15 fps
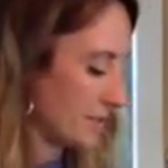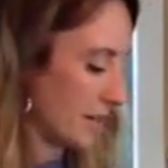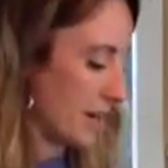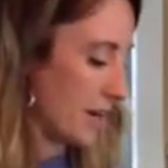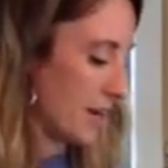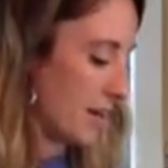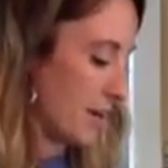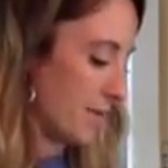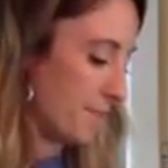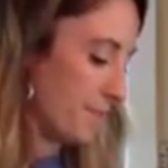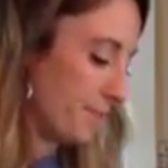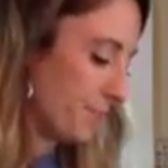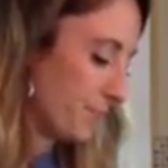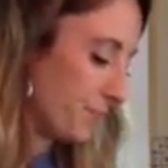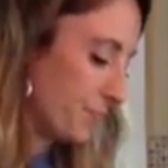done
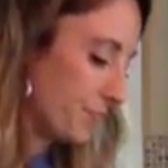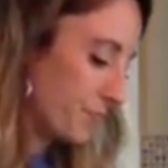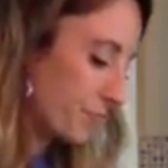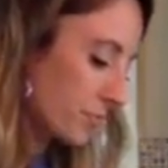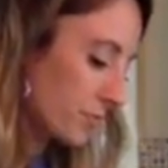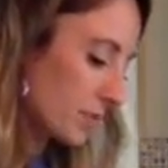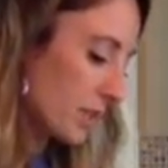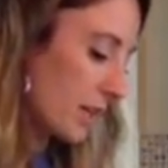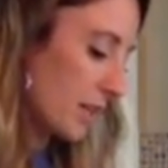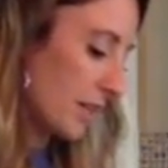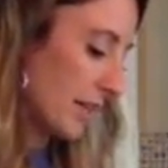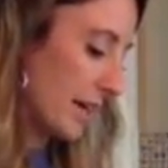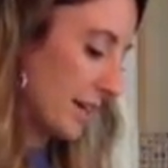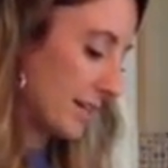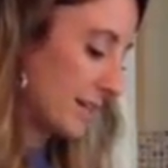
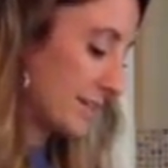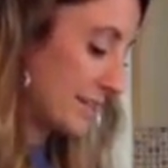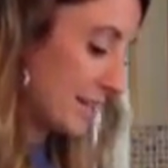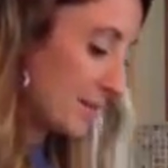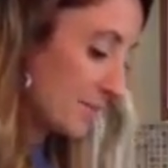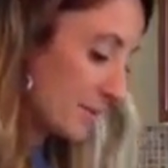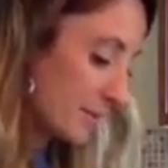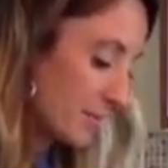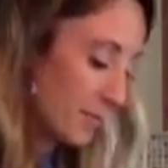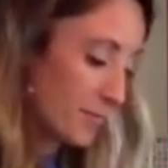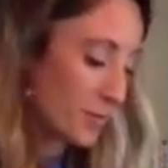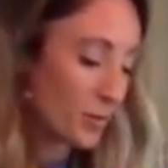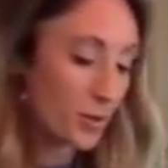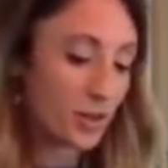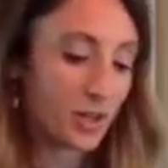like cinnamon
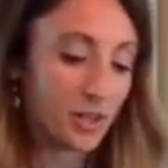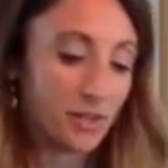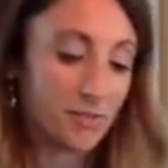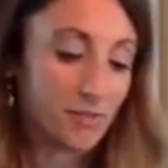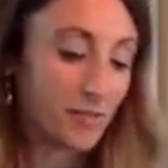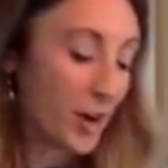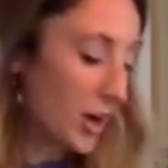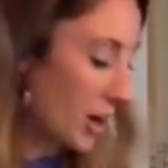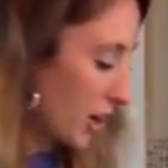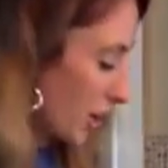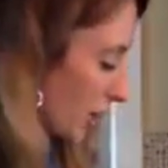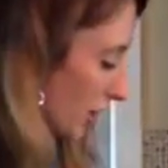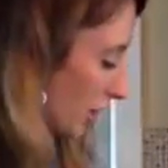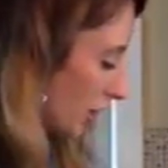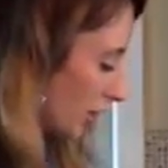before in the
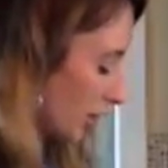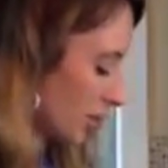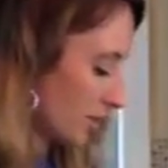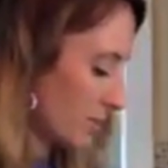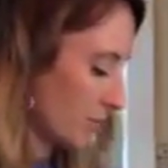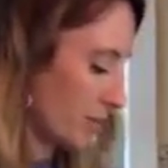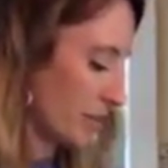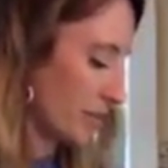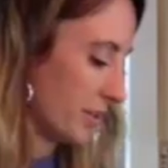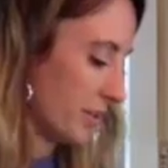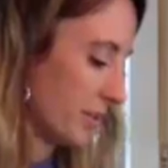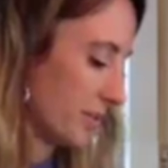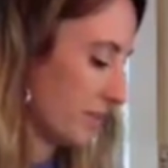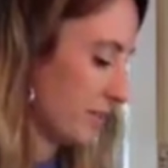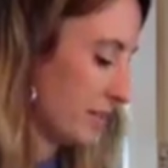fall with
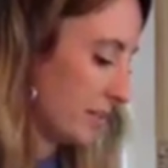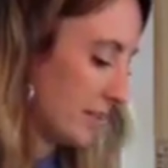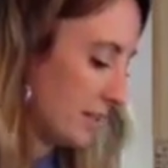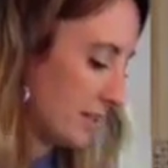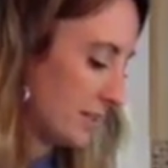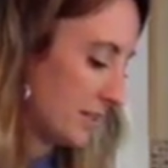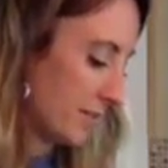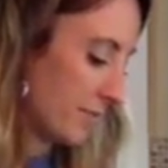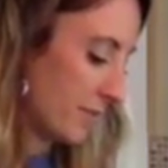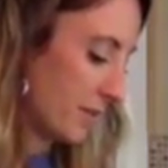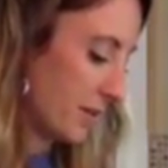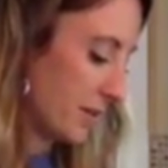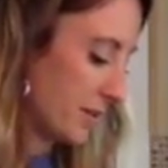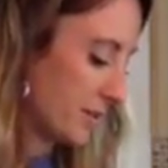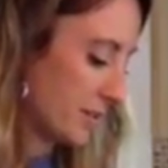
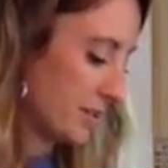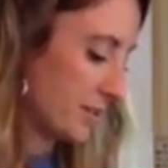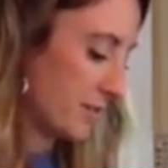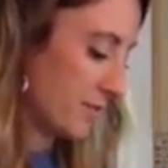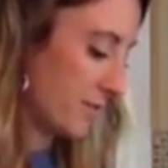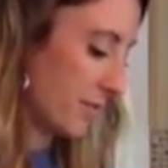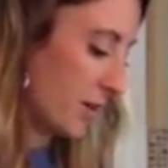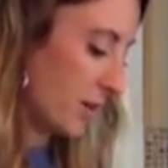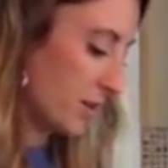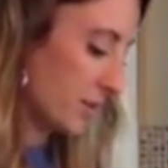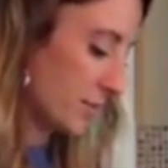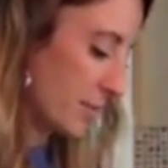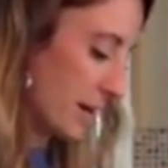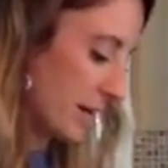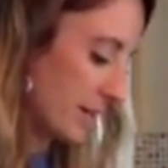different fall
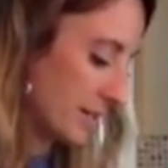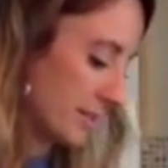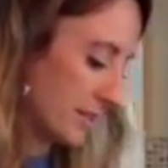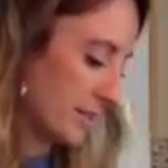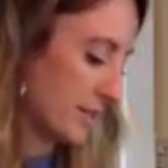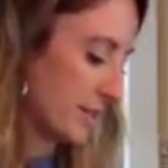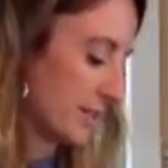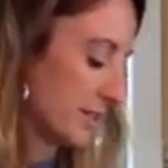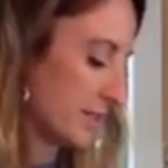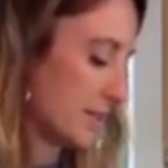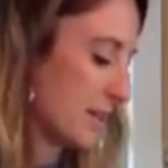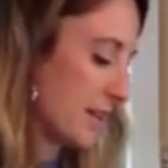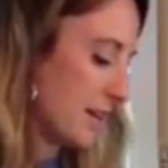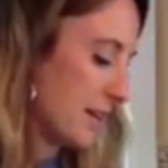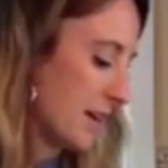spices.
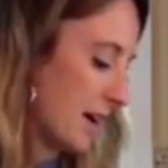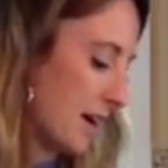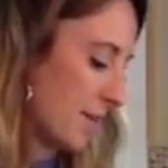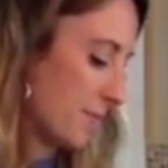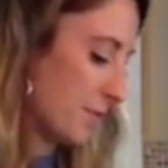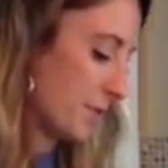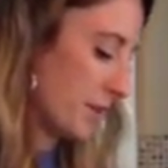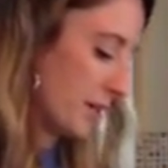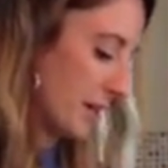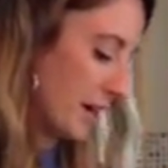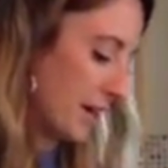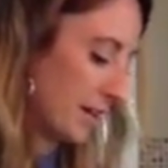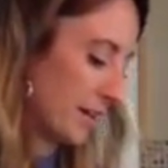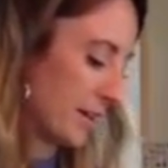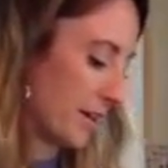You can
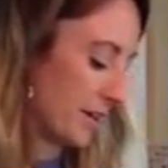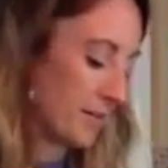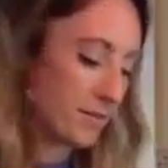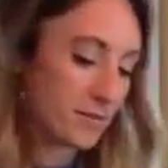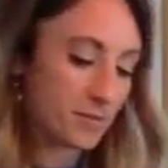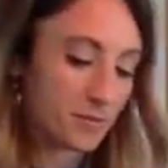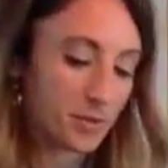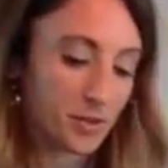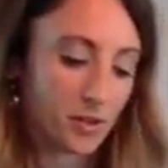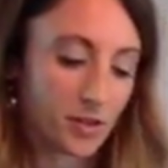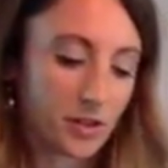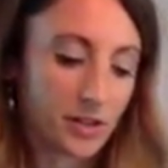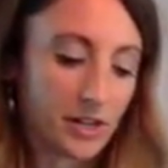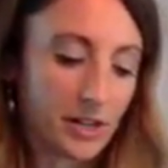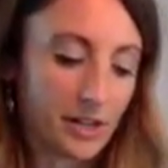kind of get real
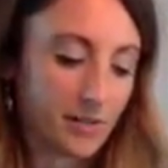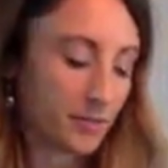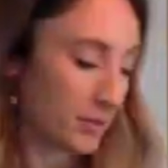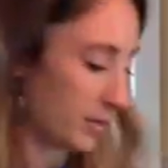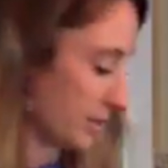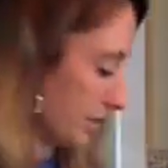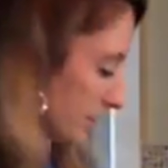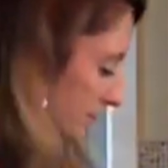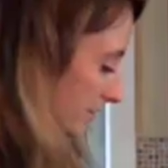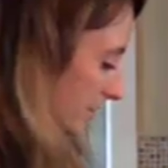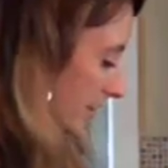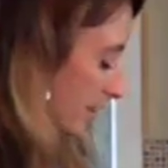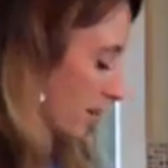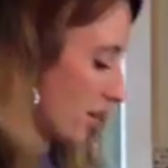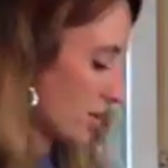creative with these.
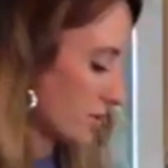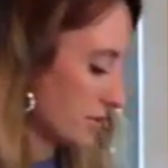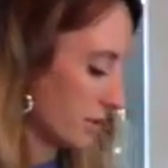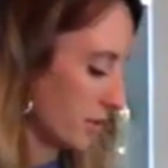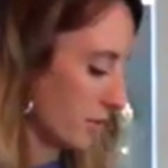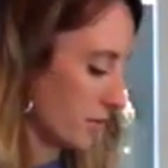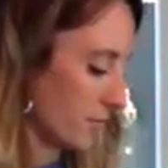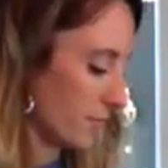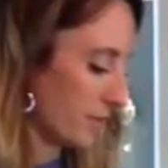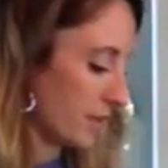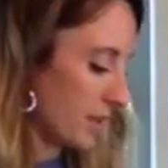And also,